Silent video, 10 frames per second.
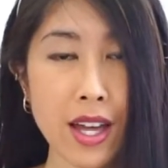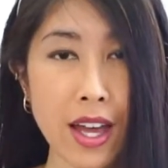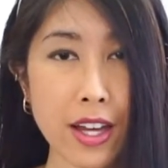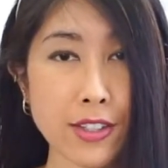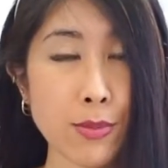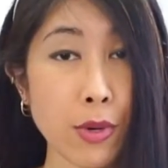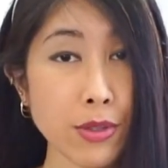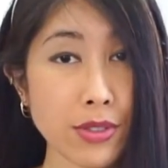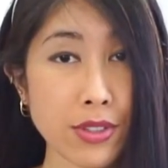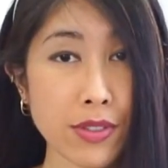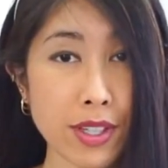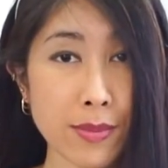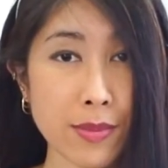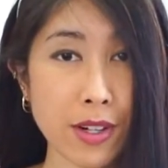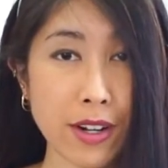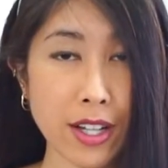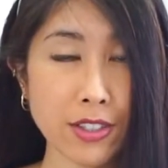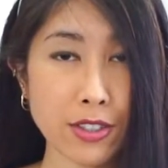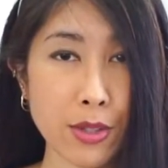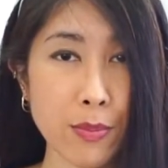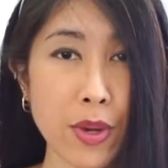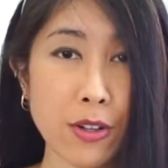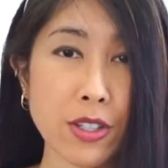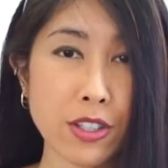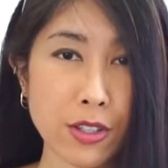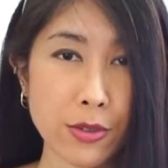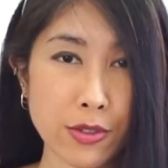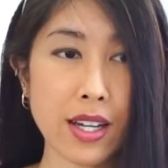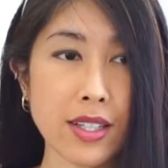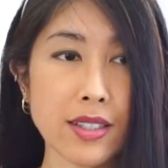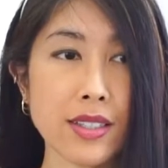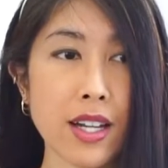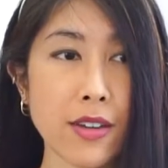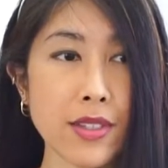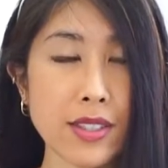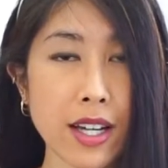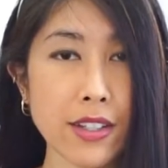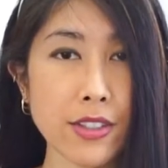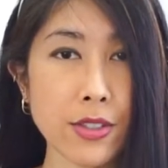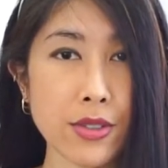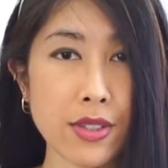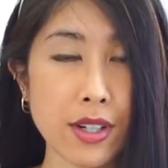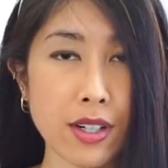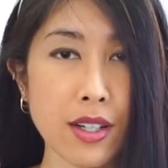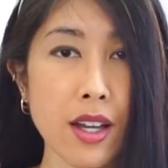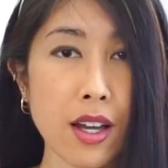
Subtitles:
and most of them are actually barely used, and I've decided to start